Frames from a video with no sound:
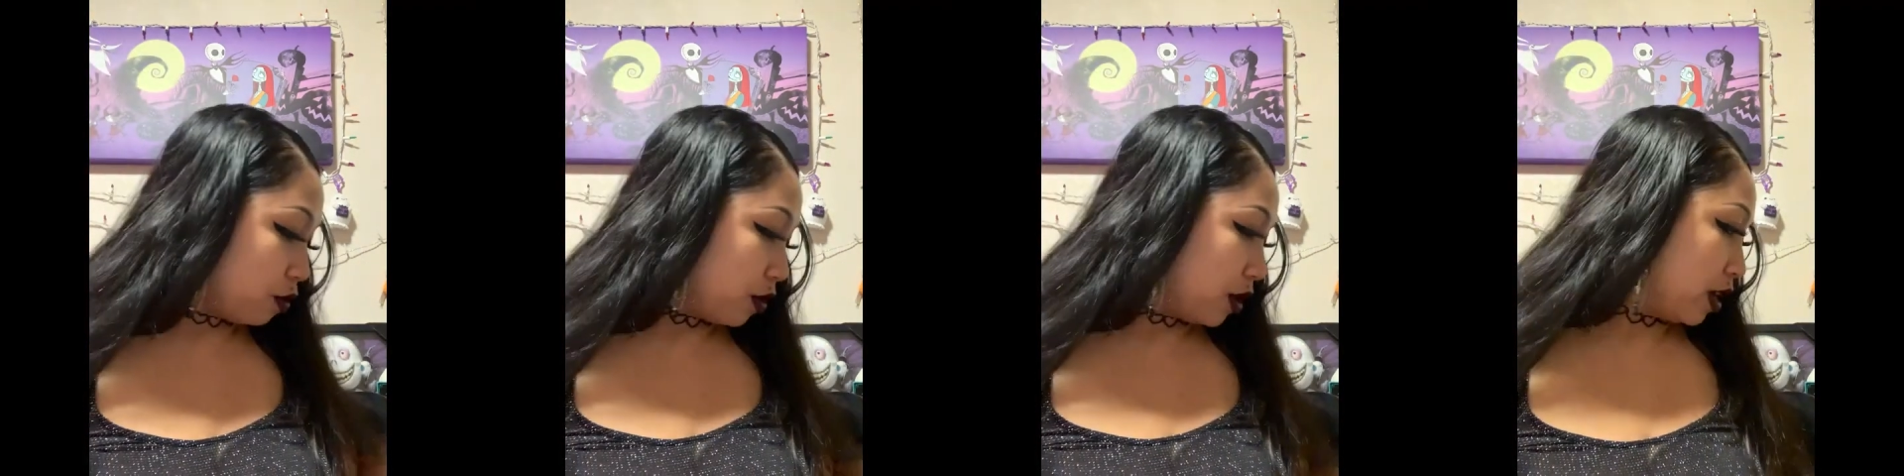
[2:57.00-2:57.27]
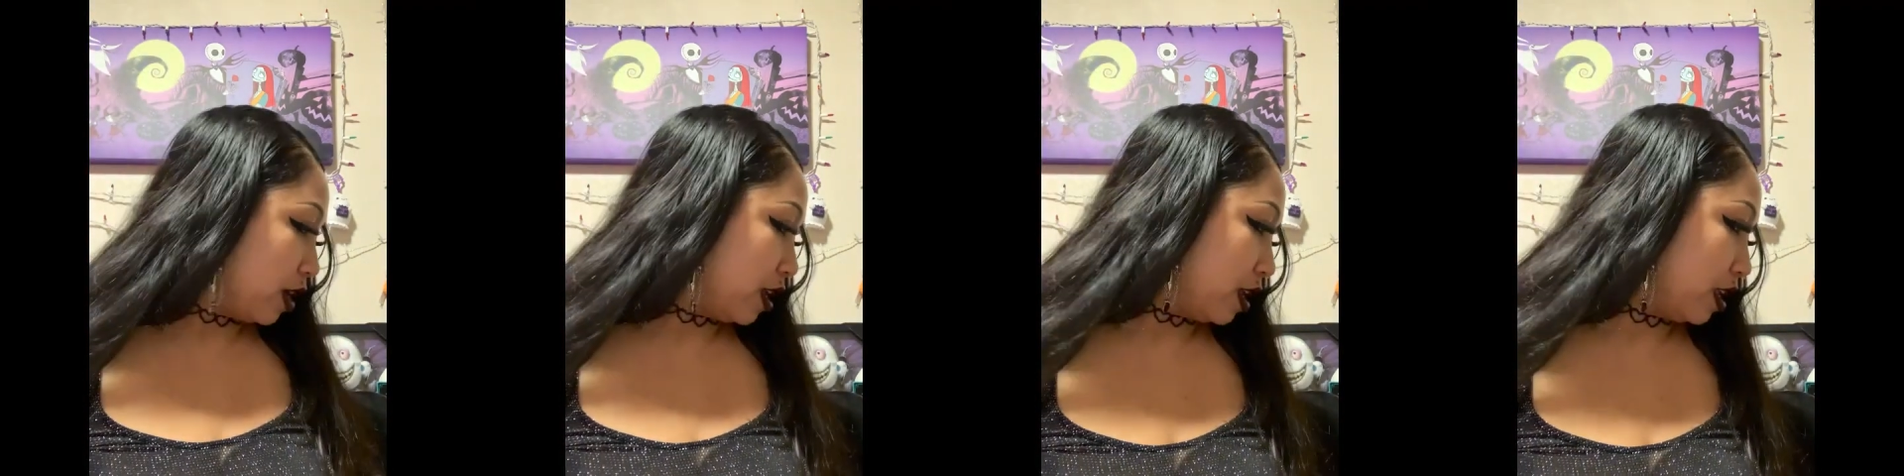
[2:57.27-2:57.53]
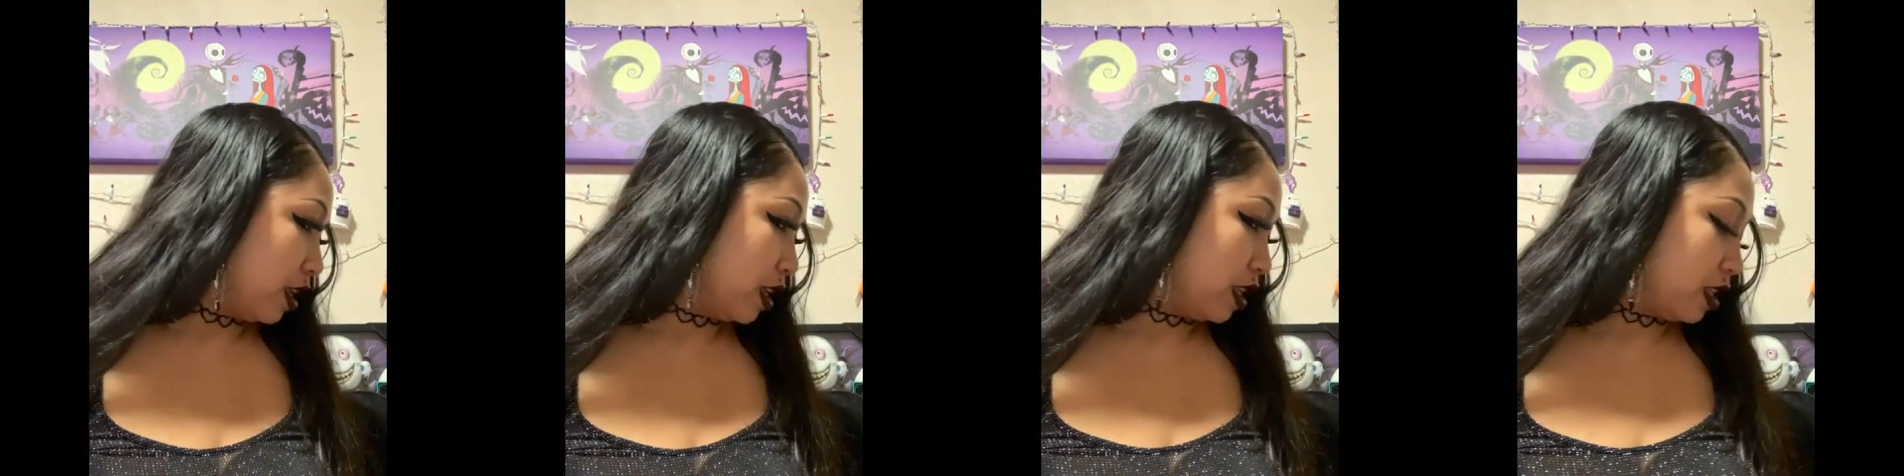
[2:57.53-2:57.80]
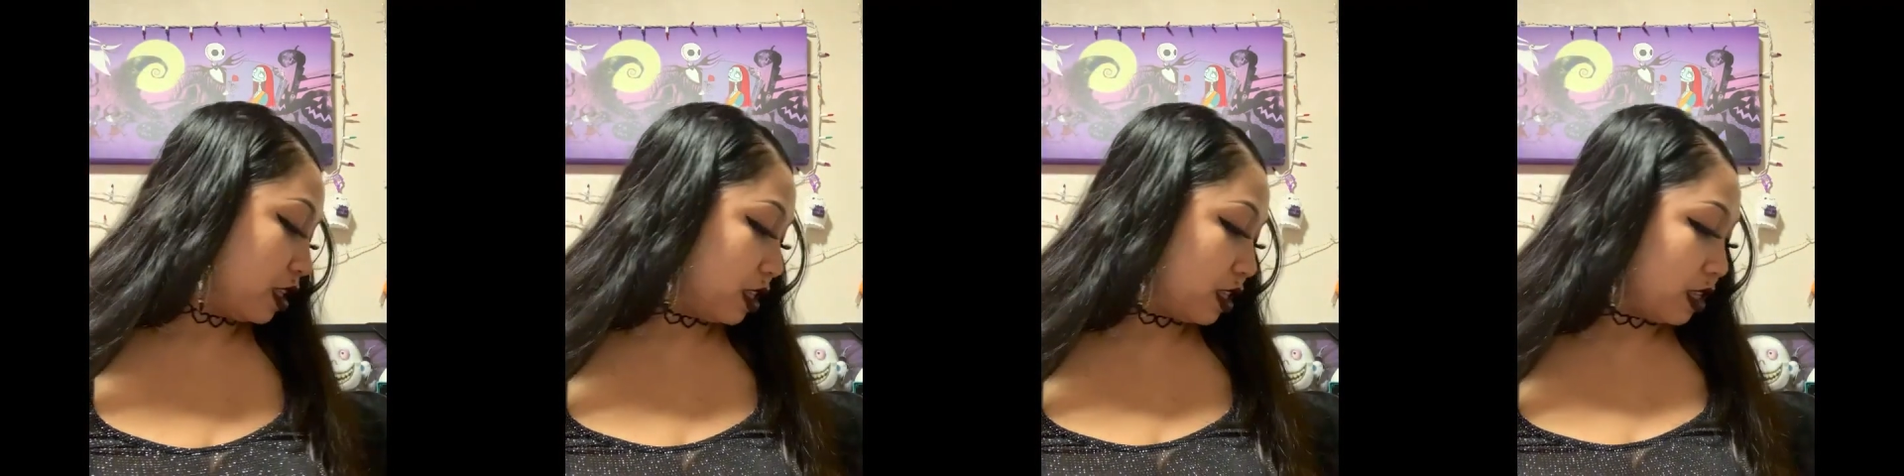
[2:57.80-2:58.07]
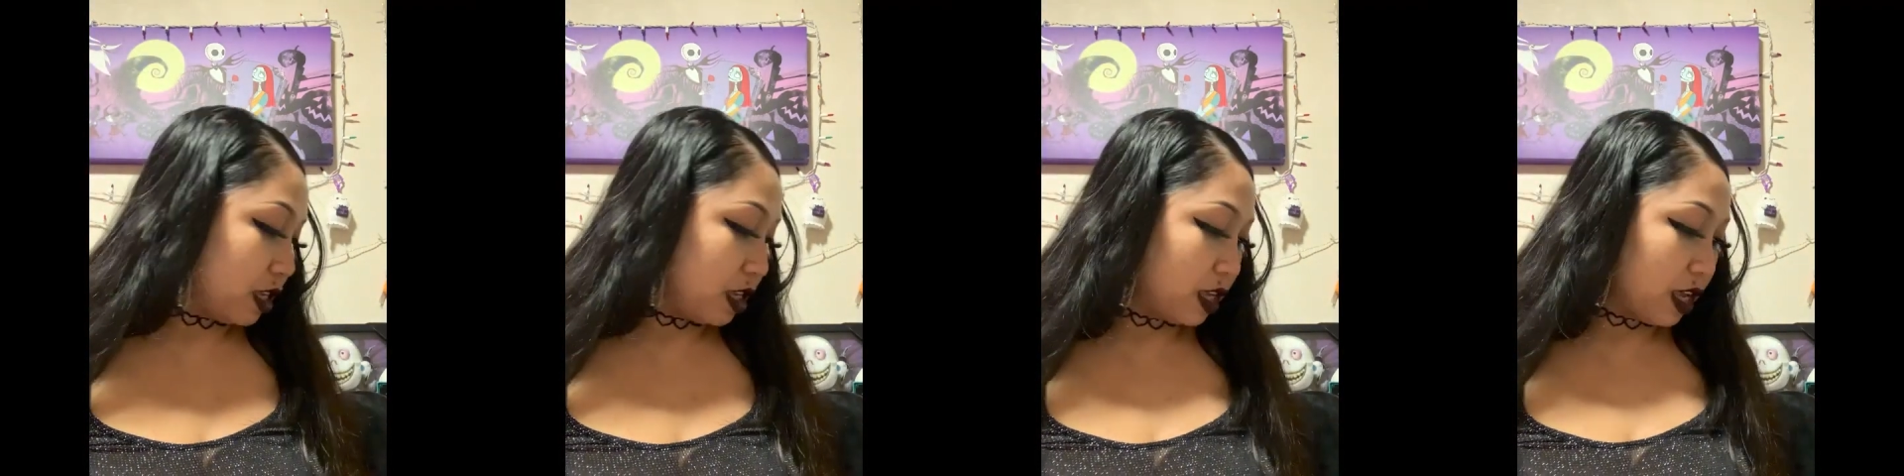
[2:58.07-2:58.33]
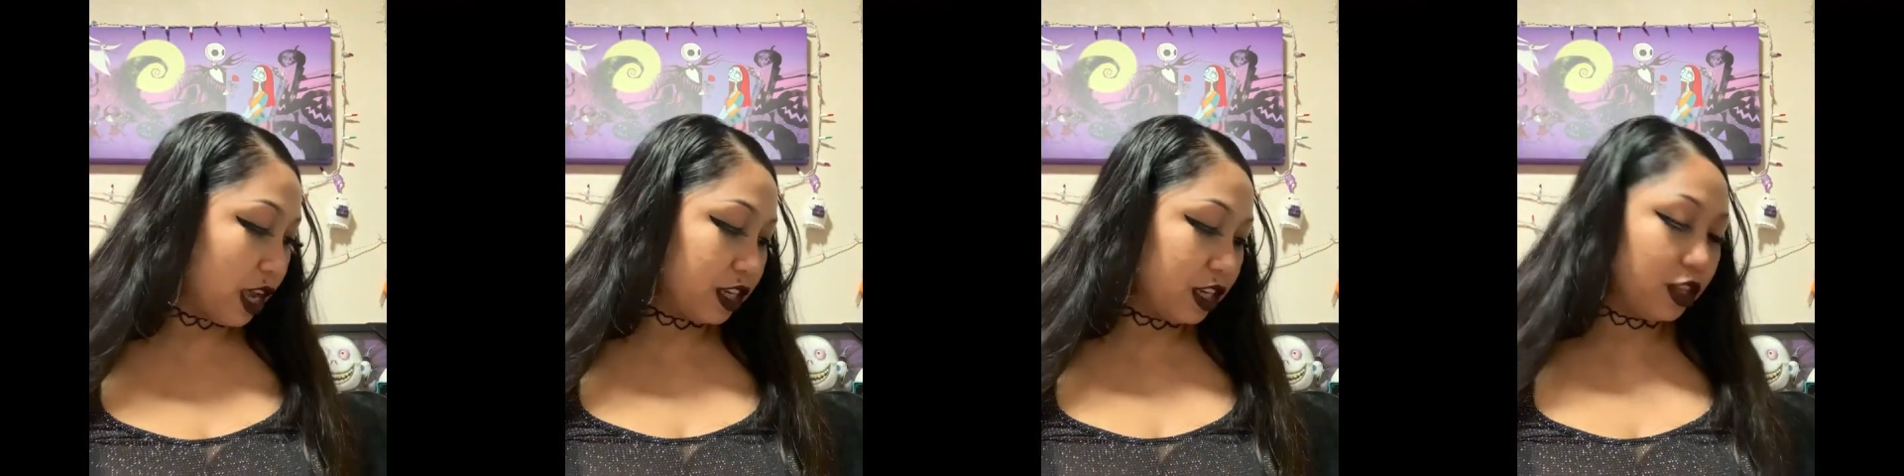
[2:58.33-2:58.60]
one is
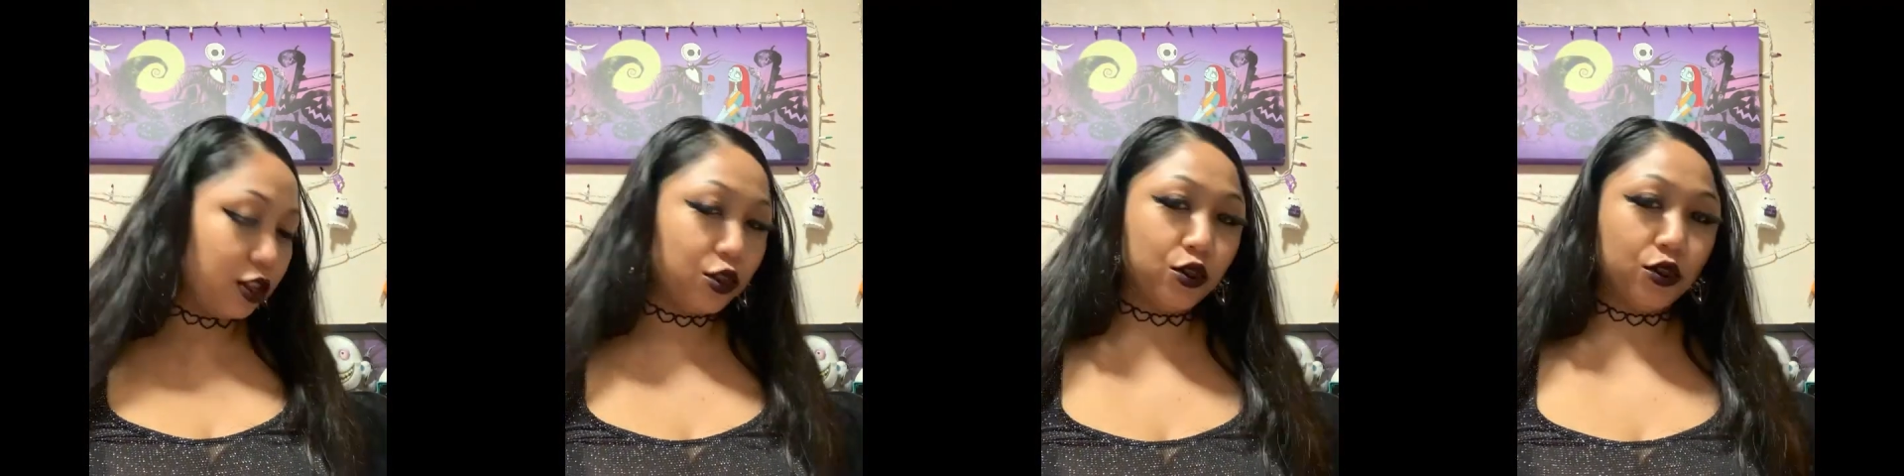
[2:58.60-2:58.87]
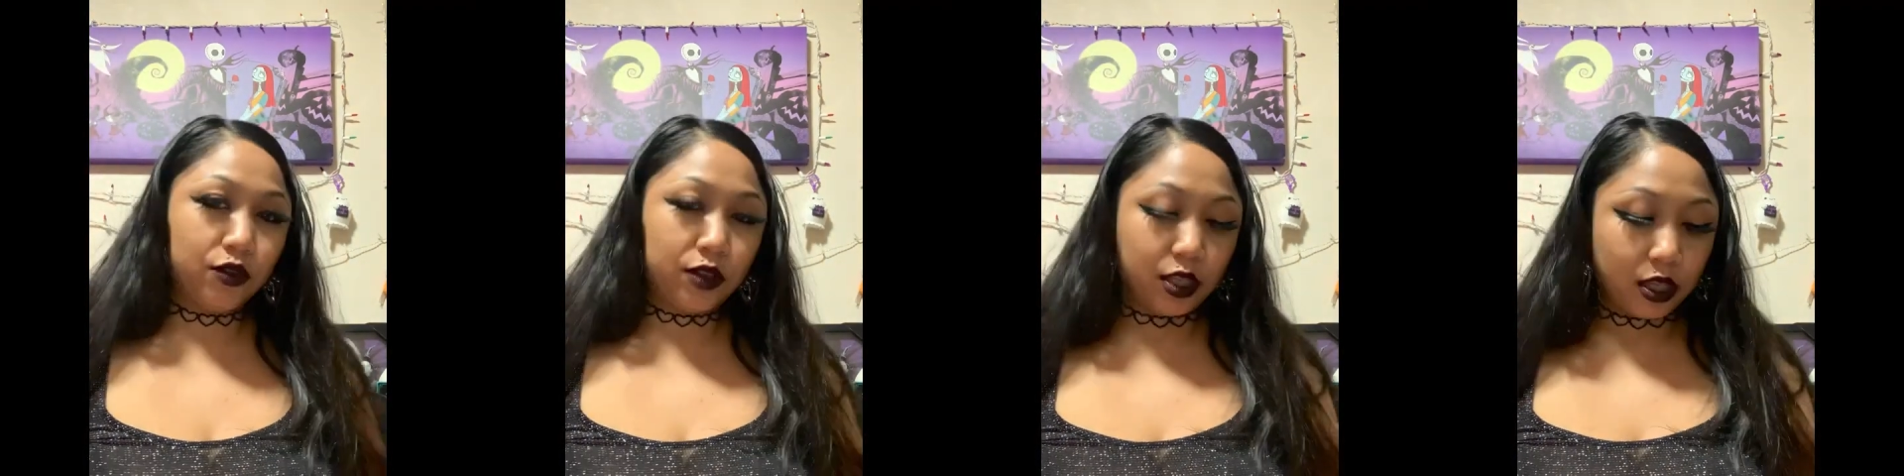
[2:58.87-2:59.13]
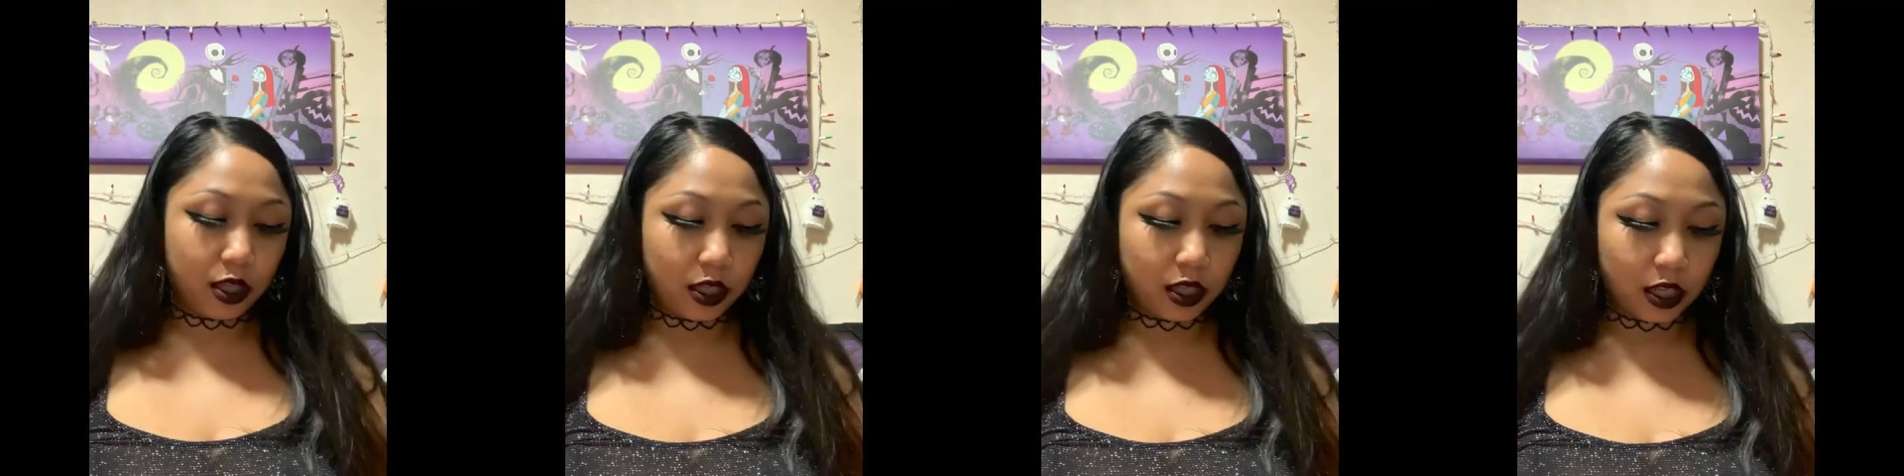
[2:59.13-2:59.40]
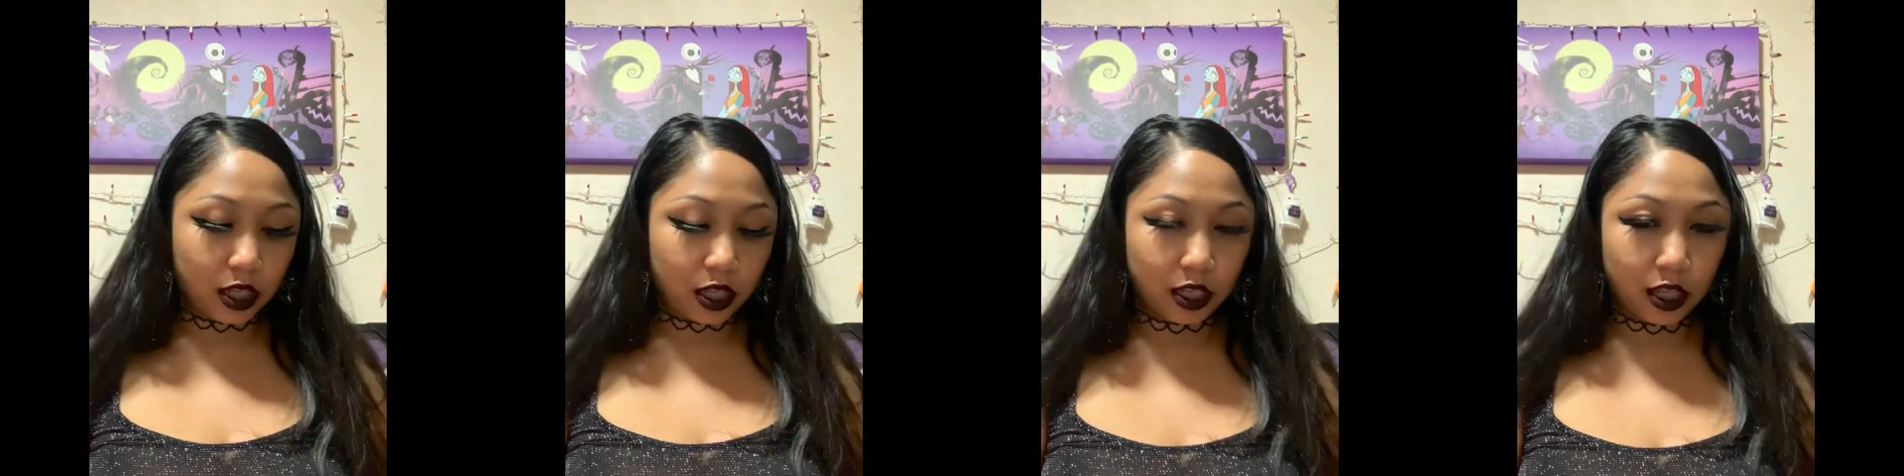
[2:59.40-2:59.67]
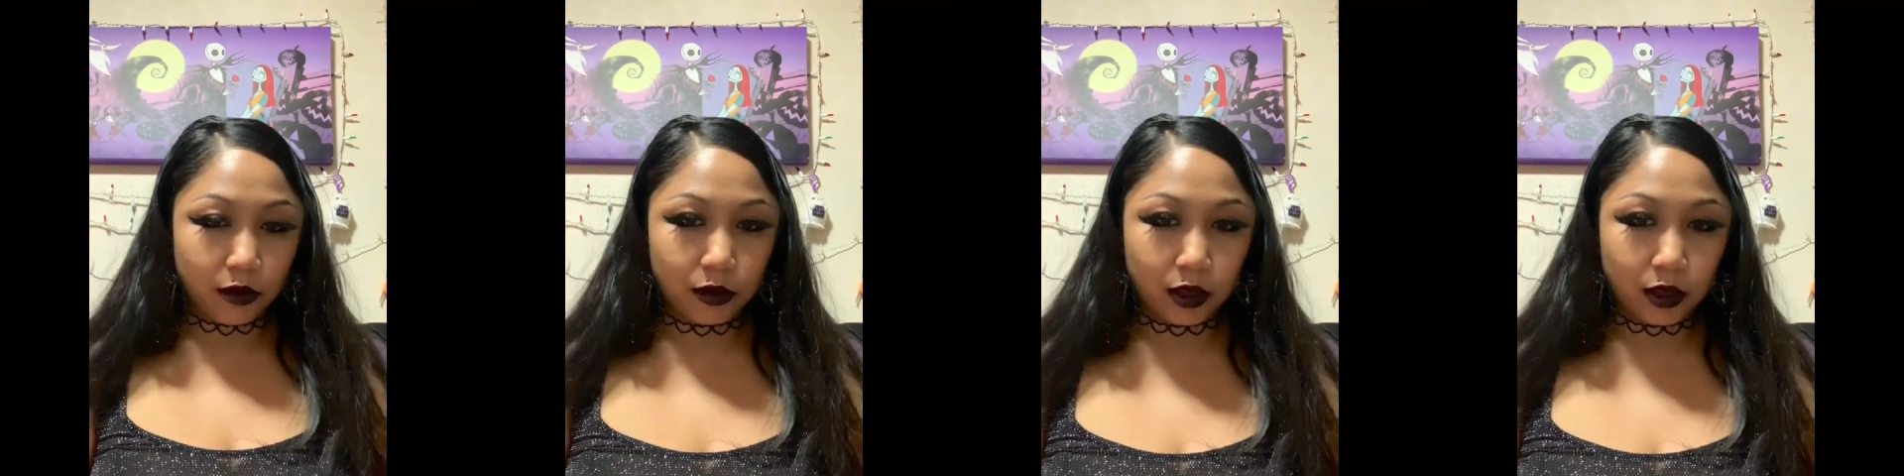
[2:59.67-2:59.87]
actually two of these it's the same